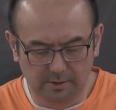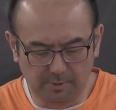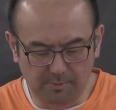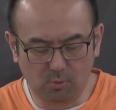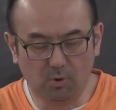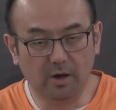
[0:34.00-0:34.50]

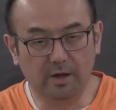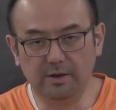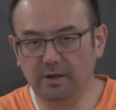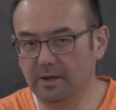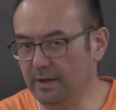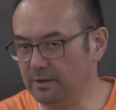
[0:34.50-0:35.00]
number one,
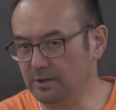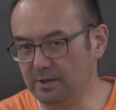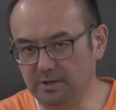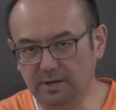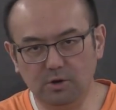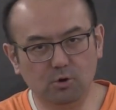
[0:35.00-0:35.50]
and
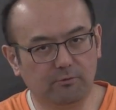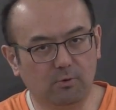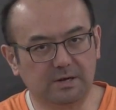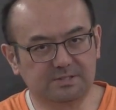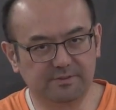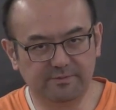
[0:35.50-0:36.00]
you need to have
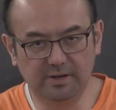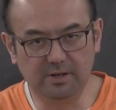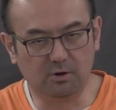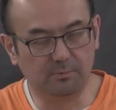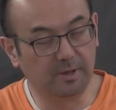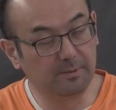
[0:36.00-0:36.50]
watched the
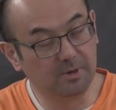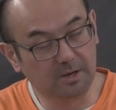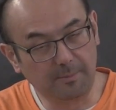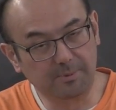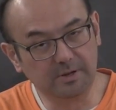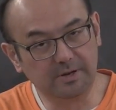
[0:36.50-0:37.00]
video maybe a
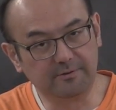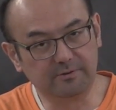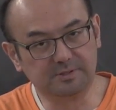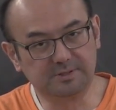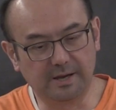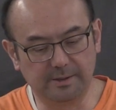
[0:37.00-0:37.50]
couple of
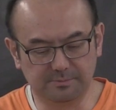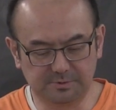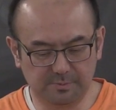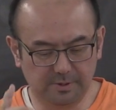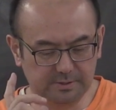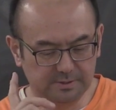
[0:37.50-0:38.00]
different times,
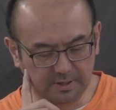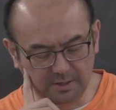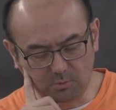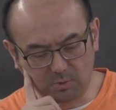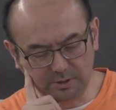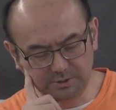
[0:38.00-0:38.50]
but I
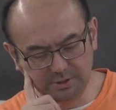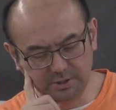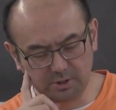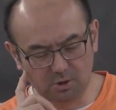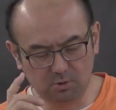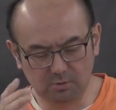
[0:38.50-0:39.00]
want you to
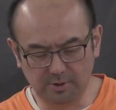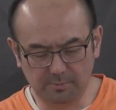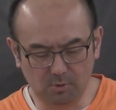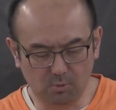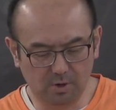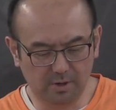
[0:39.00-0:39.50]
know,
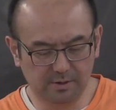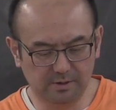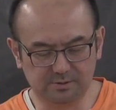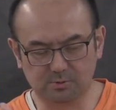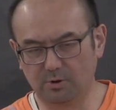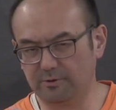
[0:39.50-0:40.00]
number one,
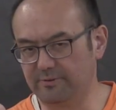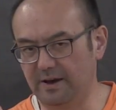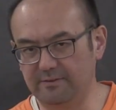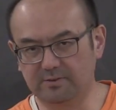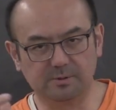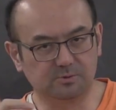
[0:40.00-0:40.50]
the square root of
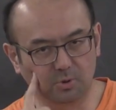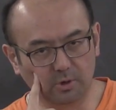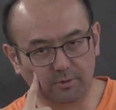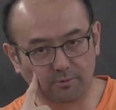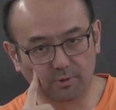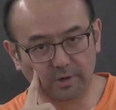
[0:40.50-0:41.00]
5 times square
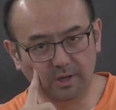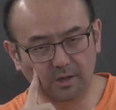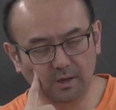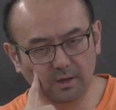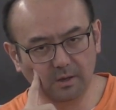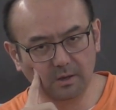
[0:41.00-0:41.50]
root of 3,
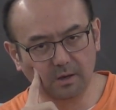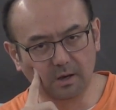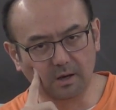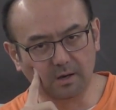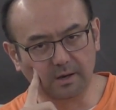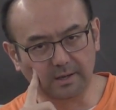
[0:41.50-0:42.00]

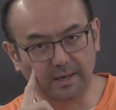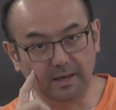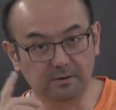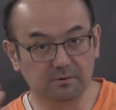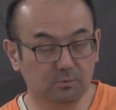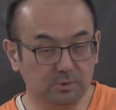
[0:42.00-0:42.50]

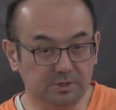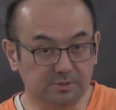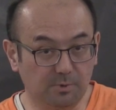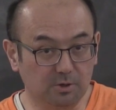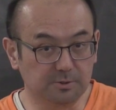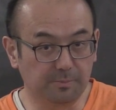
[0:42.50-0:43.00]
again, we
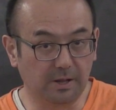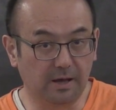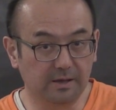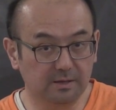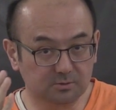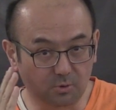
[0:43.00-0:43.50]
just
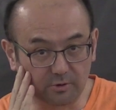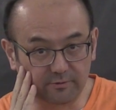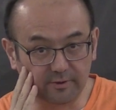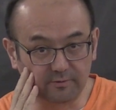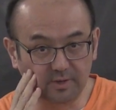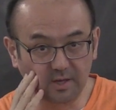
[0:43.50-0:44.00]
multiply, square root of
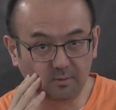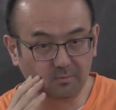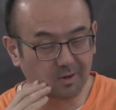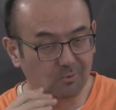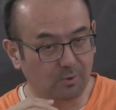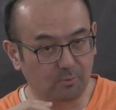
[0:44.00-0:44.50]
15,
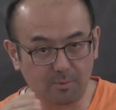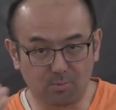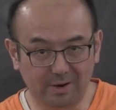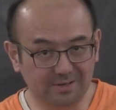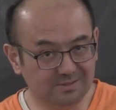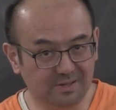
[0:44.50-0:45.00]
but when we
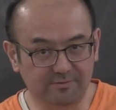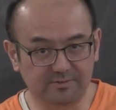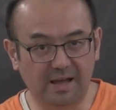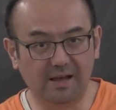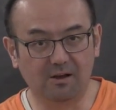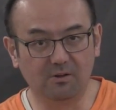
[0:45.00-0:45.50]
break stuff
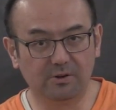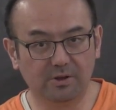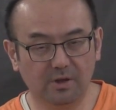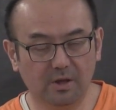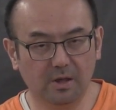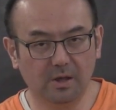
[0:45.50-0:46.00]

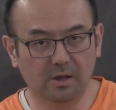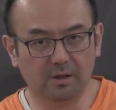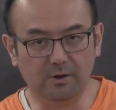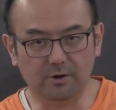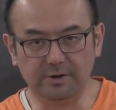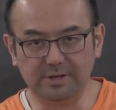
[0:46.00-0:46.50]
down,
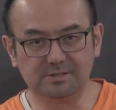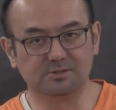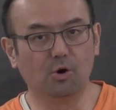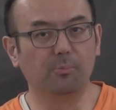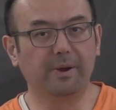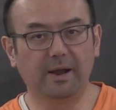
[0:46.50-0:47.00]
there is
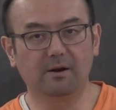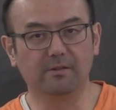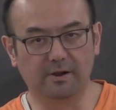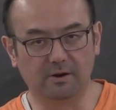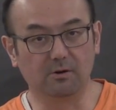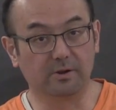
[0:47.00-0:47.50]
no pair
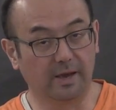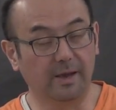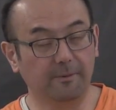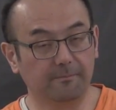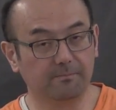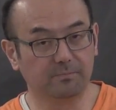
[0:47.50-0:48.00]
there,
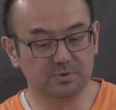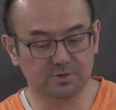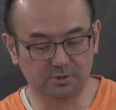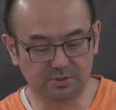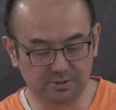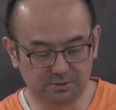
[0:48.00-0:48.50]
okay?
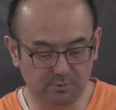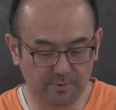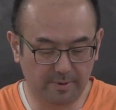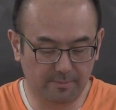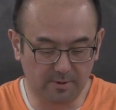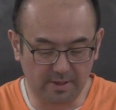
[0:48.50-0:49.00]
So just
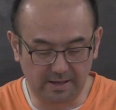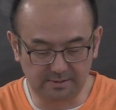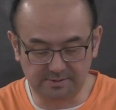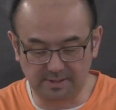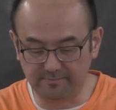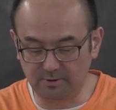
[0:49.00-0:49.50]
remember that.
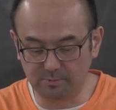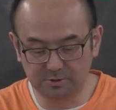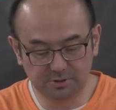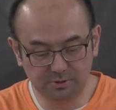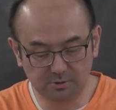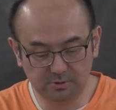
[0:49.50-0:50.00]
Same for
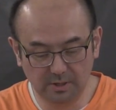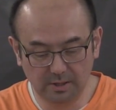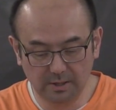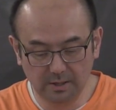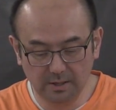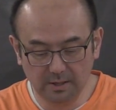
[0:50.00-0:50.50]
number two.
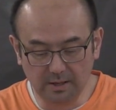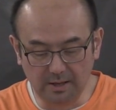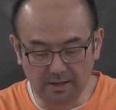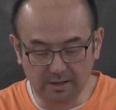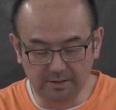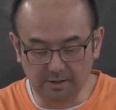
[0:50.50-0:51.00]

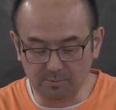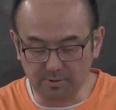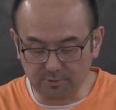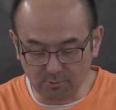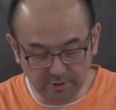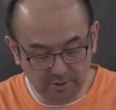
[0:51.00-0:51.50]
Number
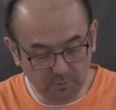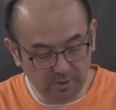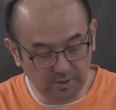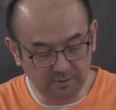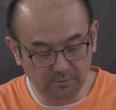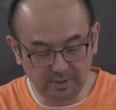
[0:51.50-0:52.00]
three,
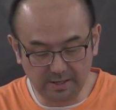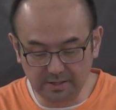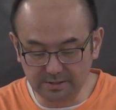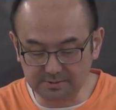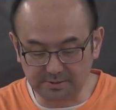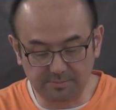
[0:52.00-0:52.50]
we get
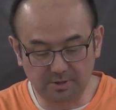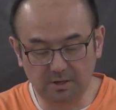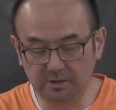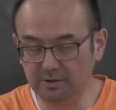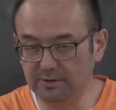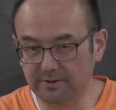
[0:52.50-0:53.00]
into something a
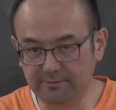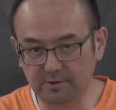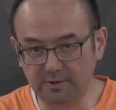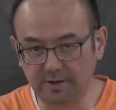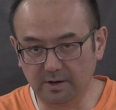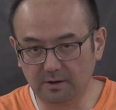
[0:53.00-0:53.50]
little
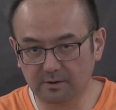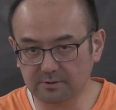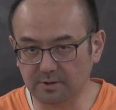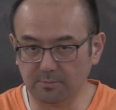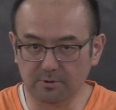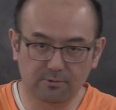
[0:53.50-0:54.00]
different there.
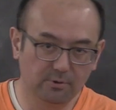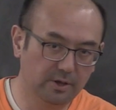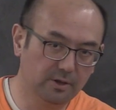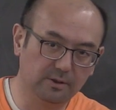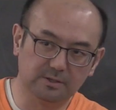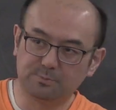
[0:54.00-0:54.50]
Number
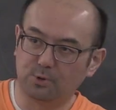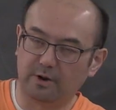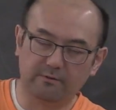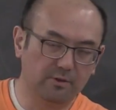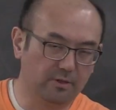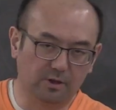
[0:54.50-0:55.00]
three, let's put
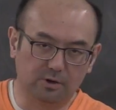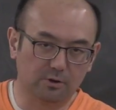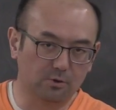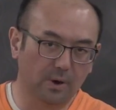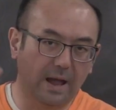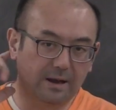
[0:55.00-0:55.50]
everything under
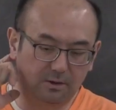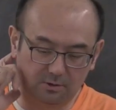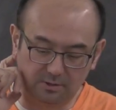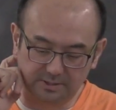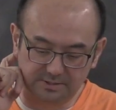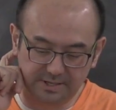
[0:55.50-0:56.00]
the
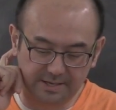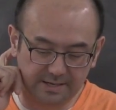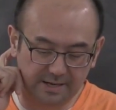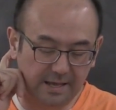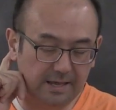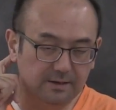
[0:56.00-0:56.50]
radical. Let's take
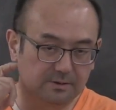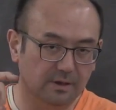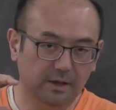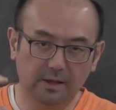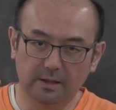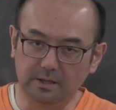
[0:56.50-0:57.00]
an
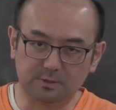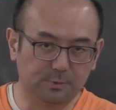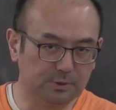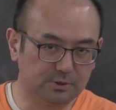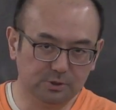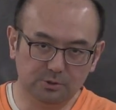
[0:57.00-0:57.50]
8, let's
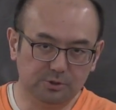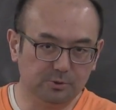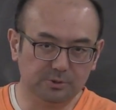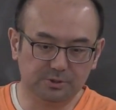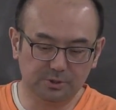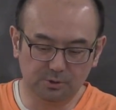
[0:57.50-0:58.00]
put 2,
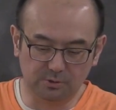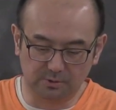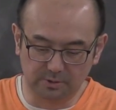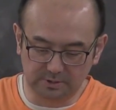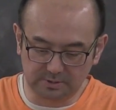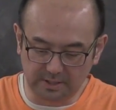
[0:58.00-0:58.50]
2, and
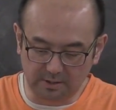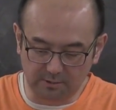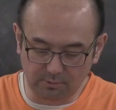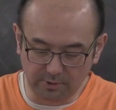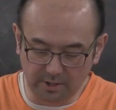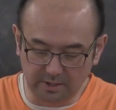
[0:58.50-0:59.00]
2. Let's take a
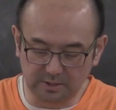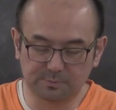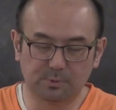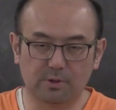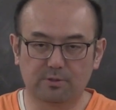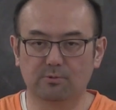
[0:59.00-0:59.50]
3 and let's
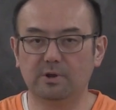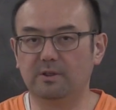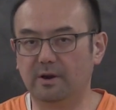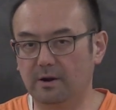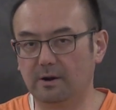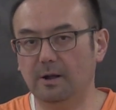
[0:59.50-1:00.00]
put 3
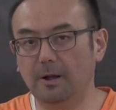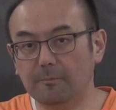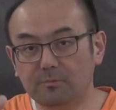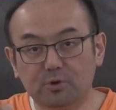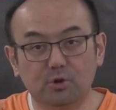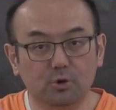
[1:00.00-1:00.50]
there.
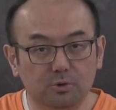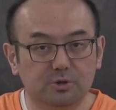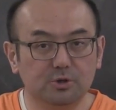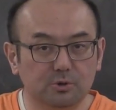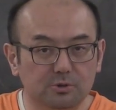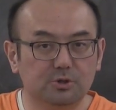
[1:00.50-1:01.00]
2,
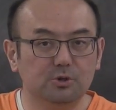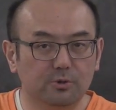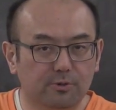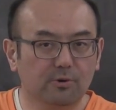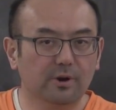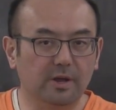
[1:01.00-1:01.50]
2,
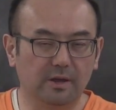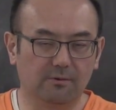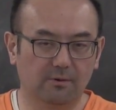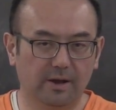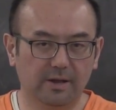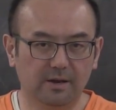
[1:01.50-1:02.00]
2, 3,
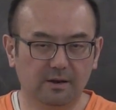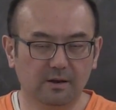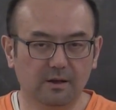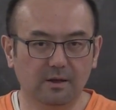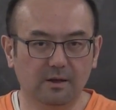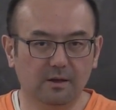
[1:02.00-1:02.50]
right?
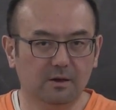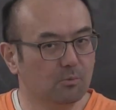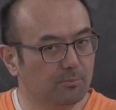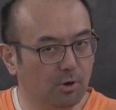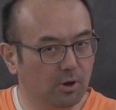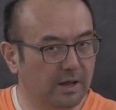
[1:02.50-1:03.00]

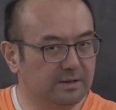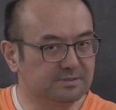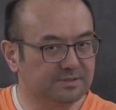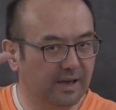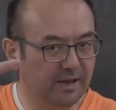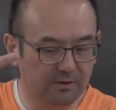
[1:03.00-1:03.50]
Pull out a
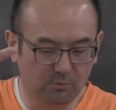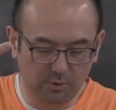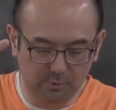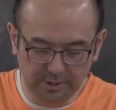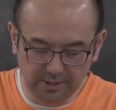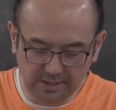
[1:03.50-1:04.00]
set, what are we going